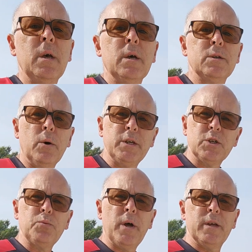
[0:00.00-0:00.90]
So I
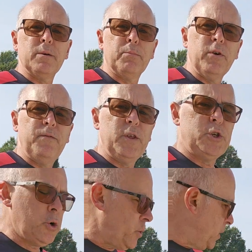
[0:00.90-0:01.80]
just wanted to briefly
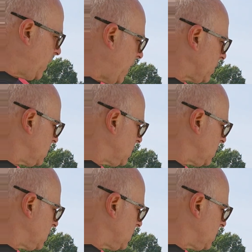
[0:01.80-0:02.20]
show you that.